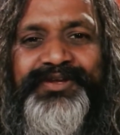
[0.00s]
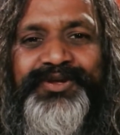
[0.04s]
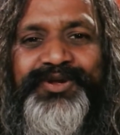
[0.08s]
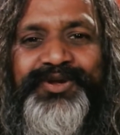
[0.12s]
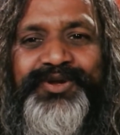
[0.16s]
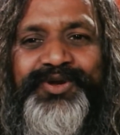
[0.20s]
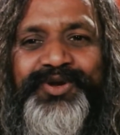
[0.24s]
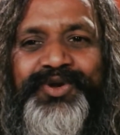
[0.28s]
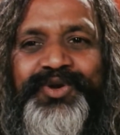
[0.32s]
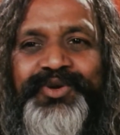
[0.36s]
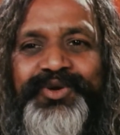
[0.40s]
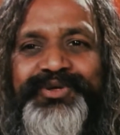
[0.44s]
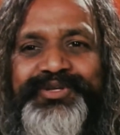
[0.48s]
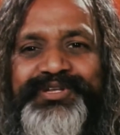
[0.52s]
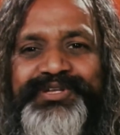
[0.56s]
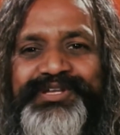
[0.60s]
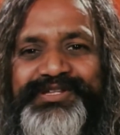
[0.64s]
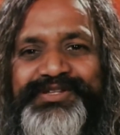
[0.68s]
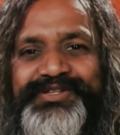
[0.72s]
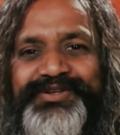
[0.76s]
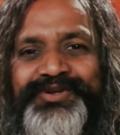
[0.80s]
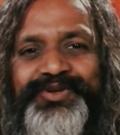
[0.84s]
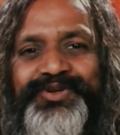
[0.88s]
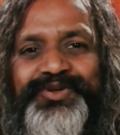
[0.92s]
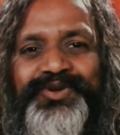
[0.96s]

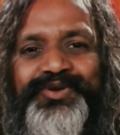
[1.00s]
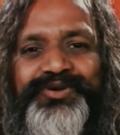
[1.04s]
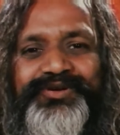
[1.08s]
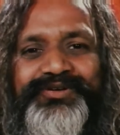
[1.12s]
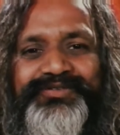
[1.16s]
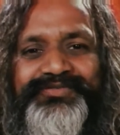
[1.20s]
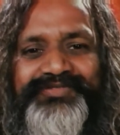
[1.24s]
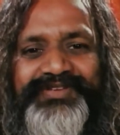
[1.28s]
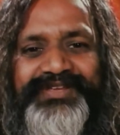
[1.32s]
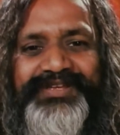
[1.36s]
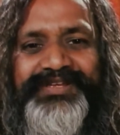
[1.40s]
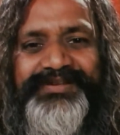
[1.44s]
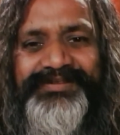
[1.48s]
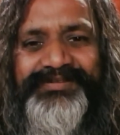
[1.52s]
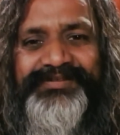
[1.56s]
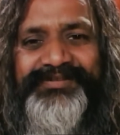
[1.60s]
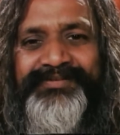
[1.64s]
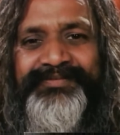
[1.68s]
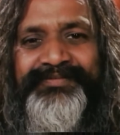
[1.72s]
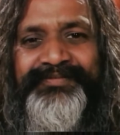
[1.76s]
glorious on all fields.